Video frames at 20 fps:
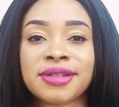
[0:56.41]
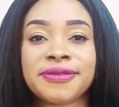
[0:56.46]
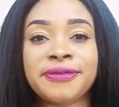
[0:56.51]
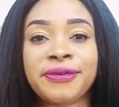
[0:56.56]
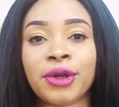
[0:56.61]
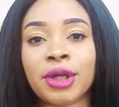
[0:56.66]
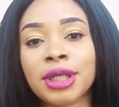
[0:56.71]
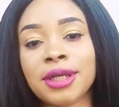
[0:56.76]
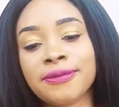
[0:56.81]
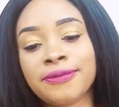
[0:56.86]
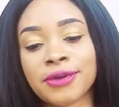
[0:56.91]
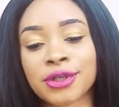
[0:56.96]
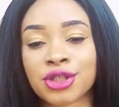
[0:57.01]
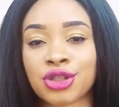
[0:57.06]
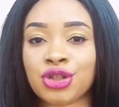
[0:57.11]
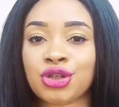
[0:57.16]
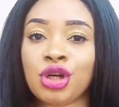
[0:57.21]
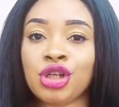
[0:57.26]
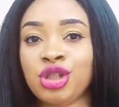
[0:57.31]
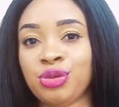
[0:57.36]
falling for
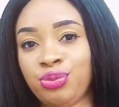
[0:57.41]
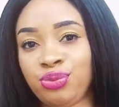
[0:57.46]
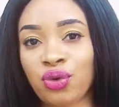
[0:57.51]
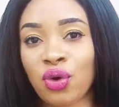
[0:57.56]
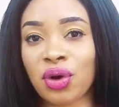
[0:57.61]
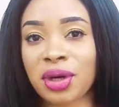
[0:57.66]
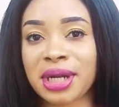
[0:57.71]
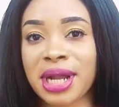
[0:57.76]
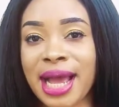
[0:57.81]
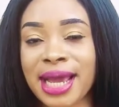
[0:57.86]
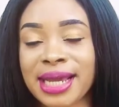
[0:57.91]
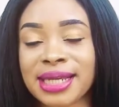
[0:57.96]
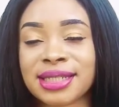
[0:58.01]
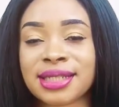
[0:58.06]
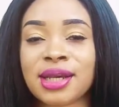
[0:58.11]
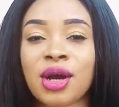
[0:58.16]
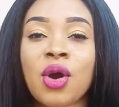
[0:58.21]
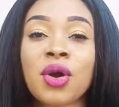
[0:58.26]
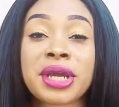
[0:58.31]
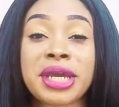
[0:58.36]
such broke
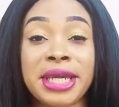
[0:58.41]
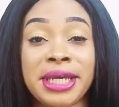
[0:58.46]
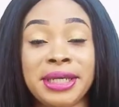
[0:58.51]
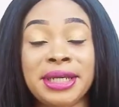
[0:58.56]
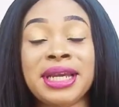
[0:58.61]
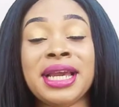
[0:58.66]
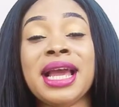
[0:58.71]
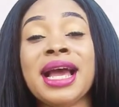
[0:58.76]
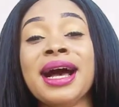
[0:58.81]
guys. Okay,